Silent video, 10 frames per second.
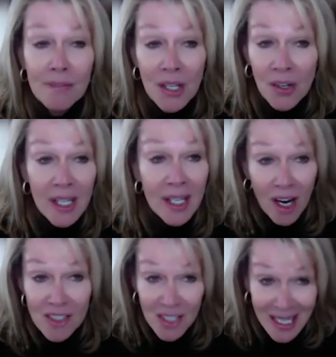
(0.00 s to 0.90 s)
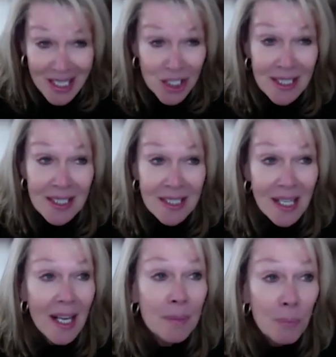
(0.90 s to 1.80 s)
very audacious
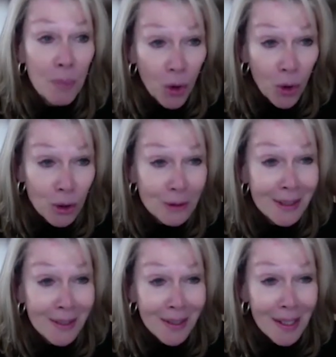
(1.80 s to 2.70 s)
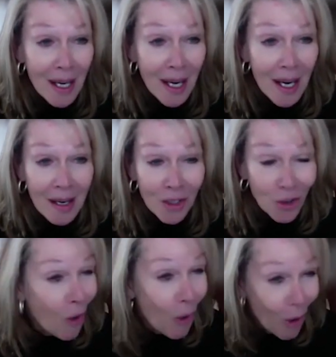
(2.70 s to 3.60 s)
and bold uh,
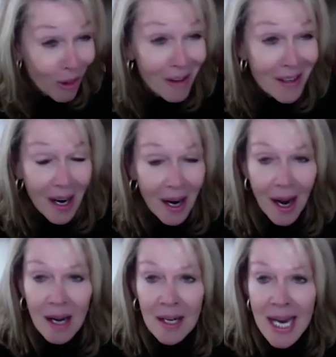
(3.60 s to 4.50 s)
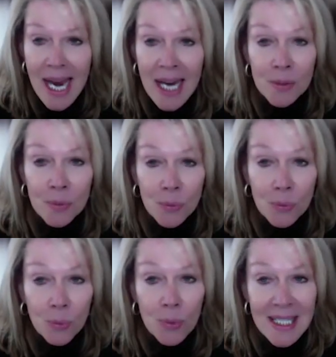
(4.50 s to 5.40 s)
goal. Uh, and
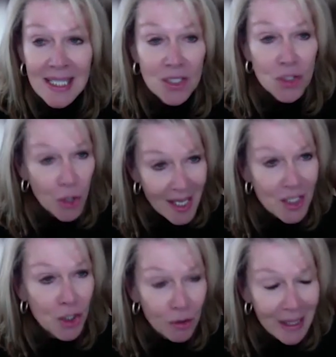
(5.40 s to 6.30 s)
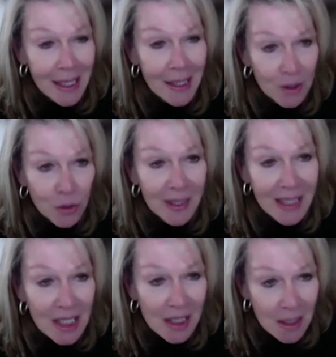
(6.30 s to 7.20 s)
we tried to create a
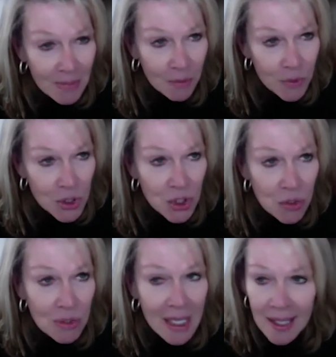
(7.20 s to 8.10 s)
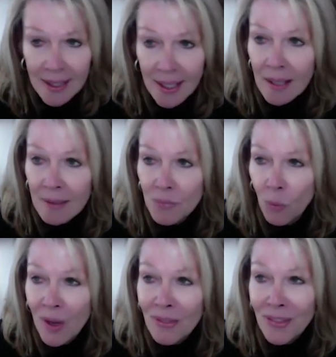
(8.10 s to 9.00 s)
curriculum that would do that. Um,
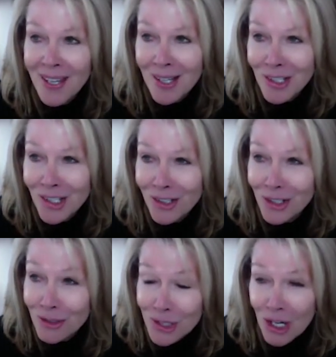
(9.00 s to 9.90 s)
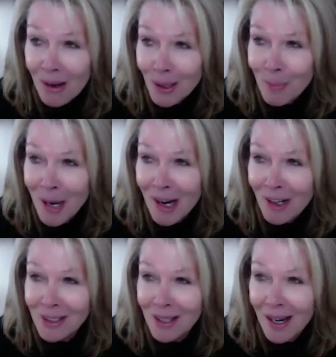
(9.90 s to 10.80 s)
one thing I know you talk
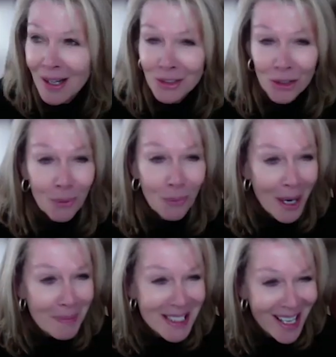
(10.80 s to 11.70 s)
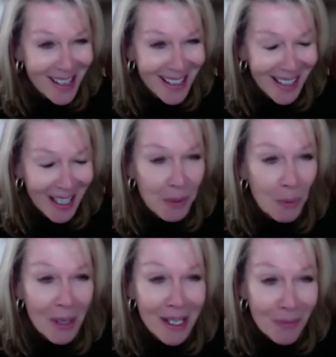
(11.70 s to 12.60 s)
about on your website, and
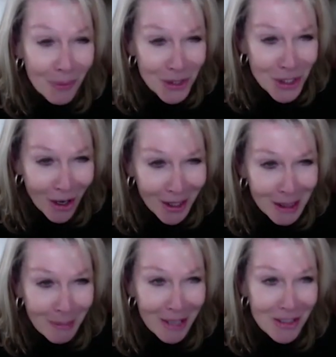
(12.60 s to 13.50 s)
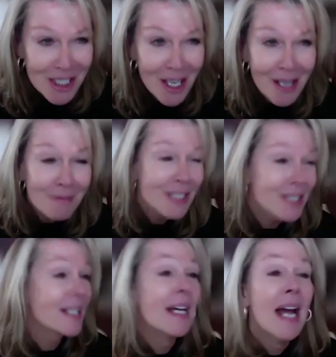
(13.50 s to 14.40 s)
we were talking about at the time,
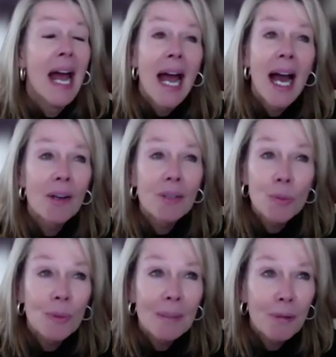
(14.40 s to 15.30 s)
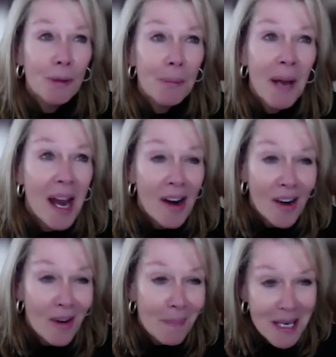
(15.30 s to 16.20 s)
was how do we
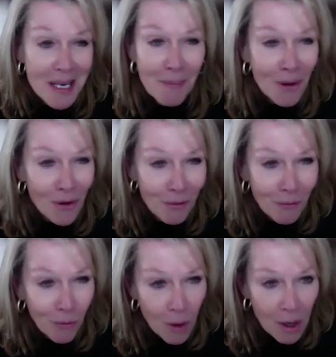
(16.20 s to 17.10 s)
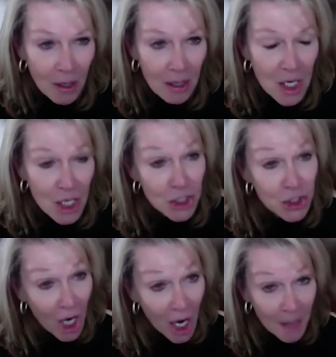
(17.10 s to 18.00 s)
prepare people for
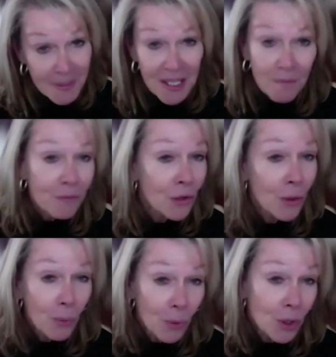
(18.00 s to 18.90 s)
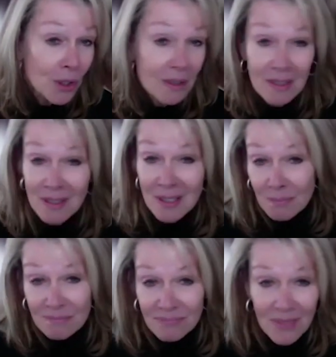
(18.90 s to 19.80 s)
jobs and for a world that
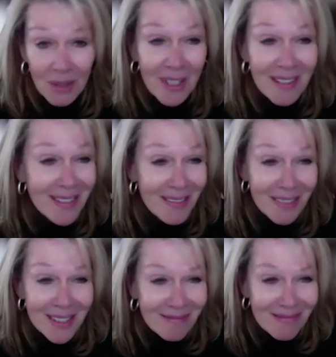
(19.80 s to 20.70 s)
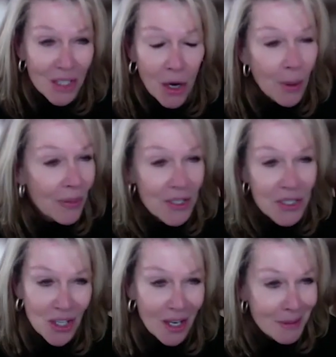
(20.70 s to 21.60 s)
we don't even know what those
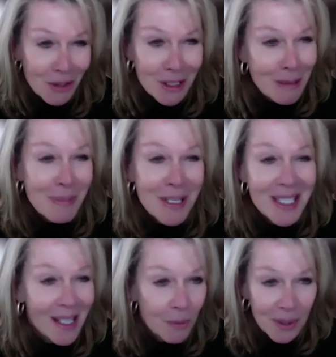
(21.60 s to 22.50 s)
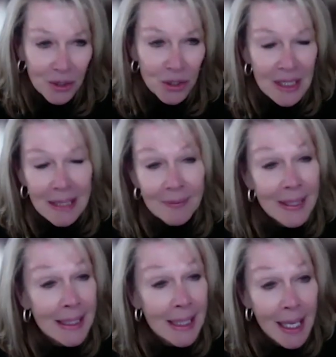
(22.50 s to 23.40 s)
jobs are going to be yet. We couldn't
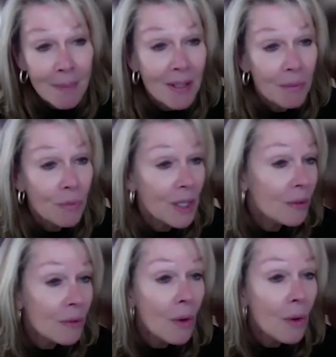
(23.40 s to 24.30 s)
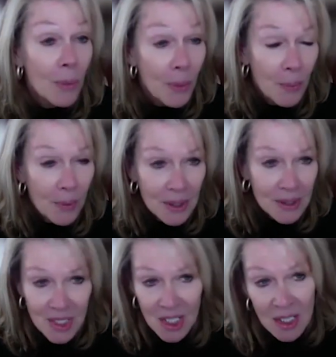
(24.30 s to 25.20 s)
even name them. We don't know what the world
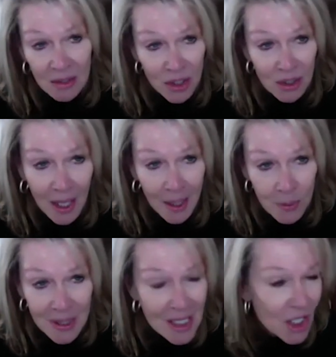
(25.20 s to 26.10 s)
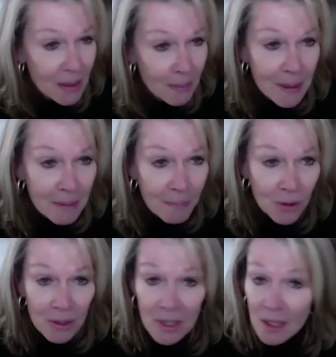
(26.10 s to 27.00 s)
is going to look like when these young
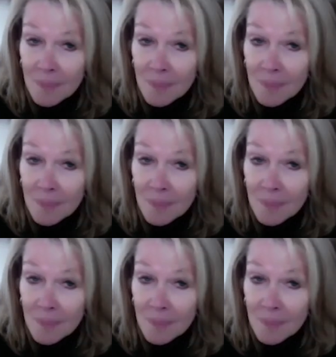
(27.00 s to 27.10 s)
people